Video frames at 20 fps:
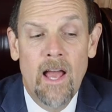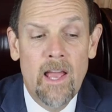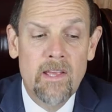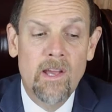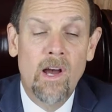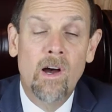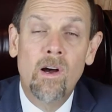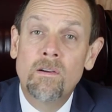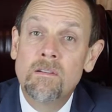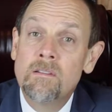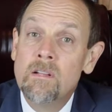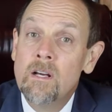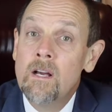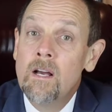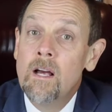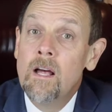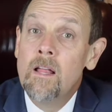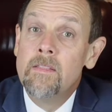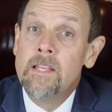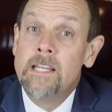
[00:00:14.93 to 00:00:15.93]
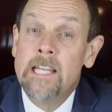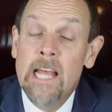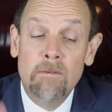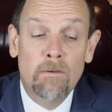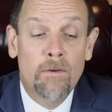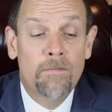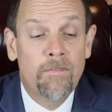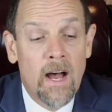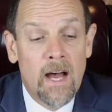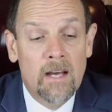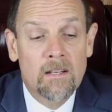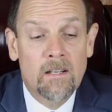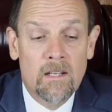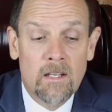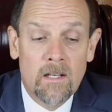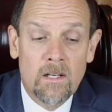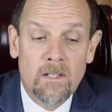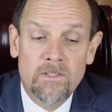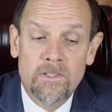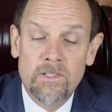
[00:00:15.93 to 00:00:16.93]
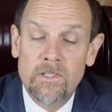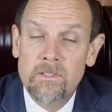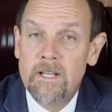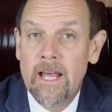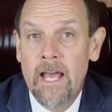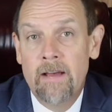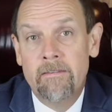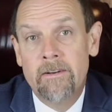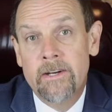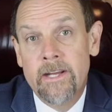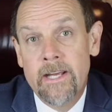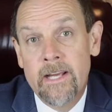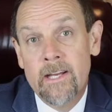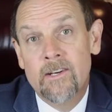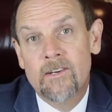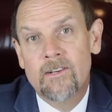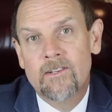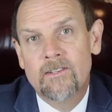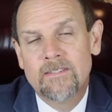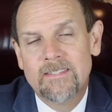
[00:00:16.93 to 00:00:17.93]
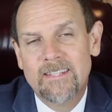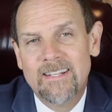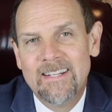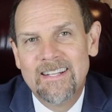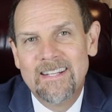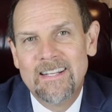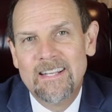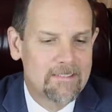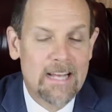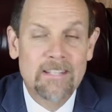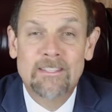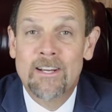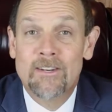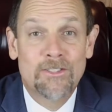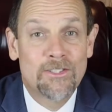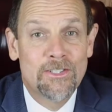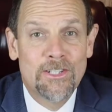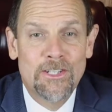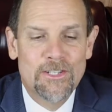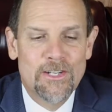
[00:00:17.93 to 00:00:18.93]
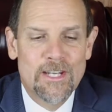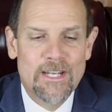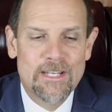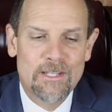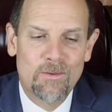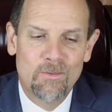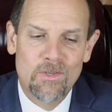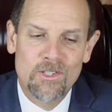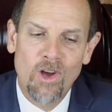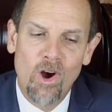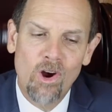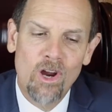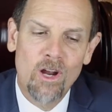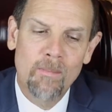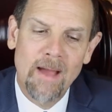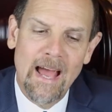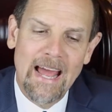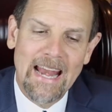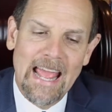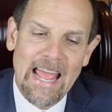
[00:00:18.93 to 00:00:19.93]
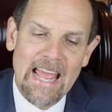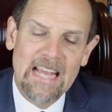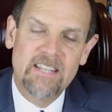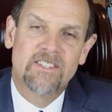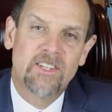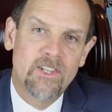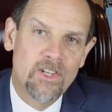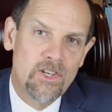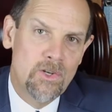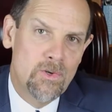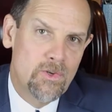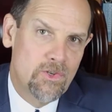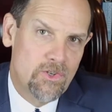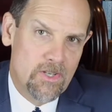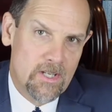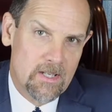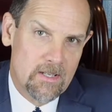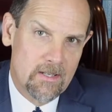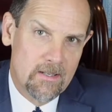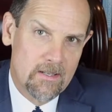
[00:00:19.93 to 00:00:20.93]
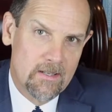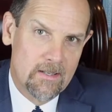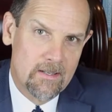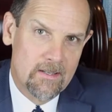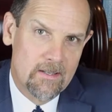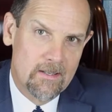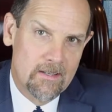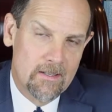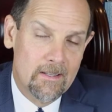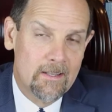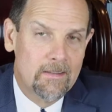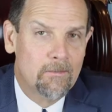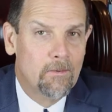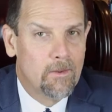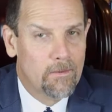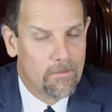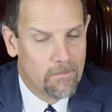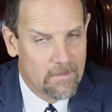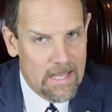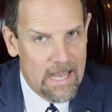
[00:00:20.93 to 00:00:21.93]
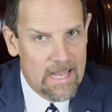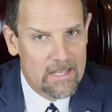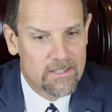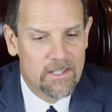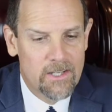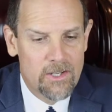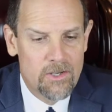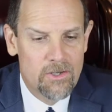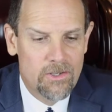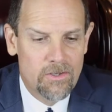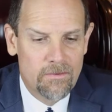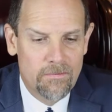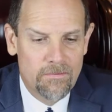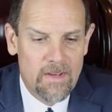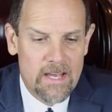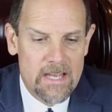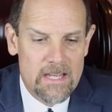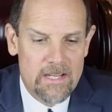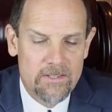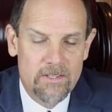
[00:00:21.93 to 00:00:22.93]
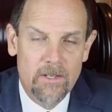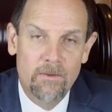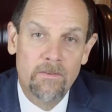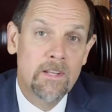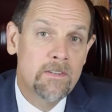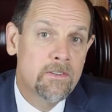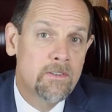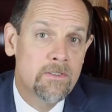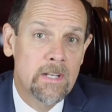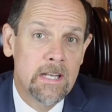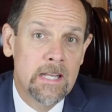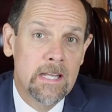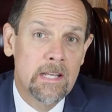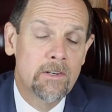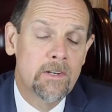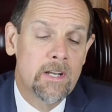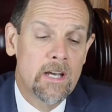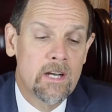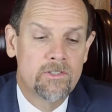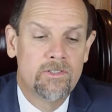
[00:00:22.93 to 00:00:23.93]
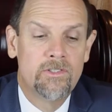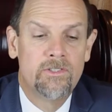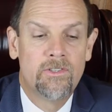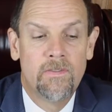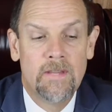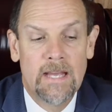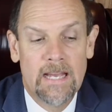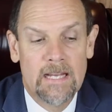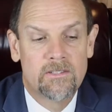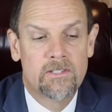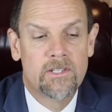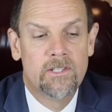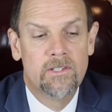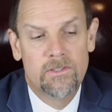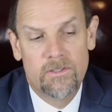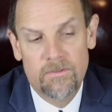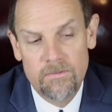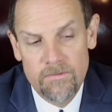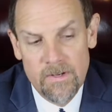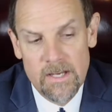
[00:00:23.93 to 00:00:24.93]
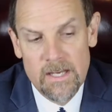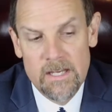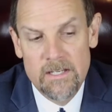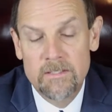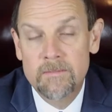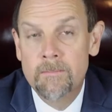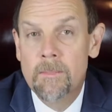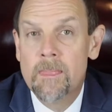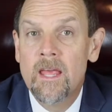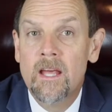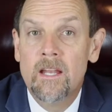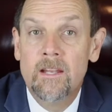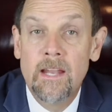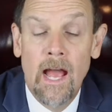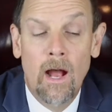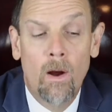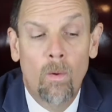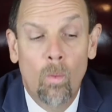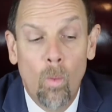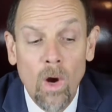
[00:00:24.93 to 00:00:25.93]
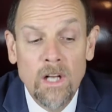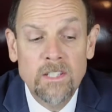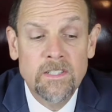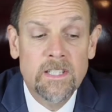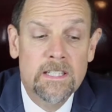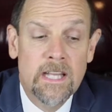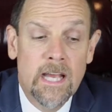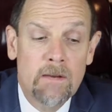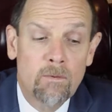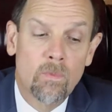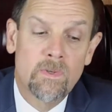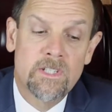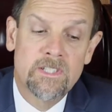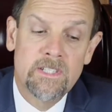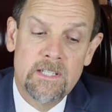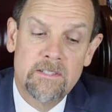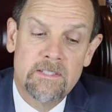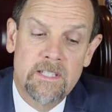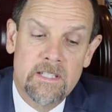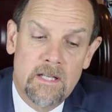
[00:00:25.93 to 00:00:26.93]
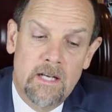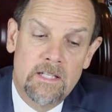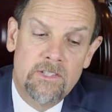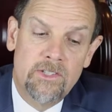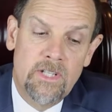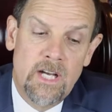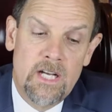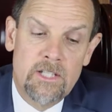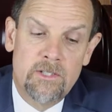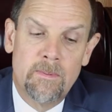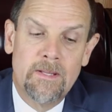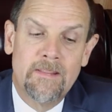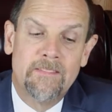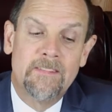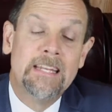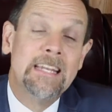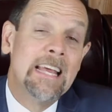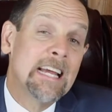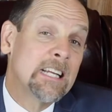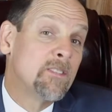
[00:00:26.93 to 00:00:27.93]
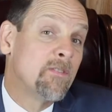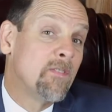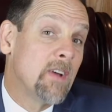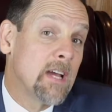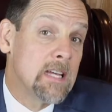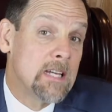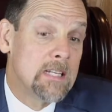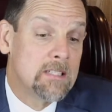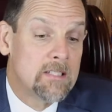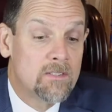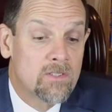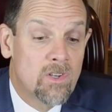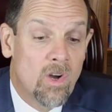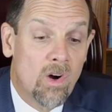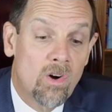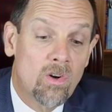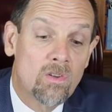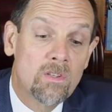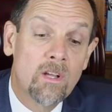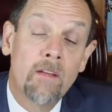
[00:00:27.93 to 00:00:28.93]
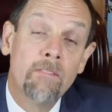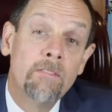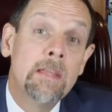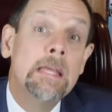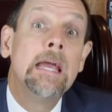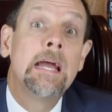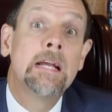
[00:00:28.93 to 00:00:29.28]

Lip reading: Hey y'all, the devil filed a lawsuit, heaven or hell. That's our series, and we're talking about execution, the execution phase. And this is an introduction to the execution phase. Now, once the devil receives a judgment, the next phase is called the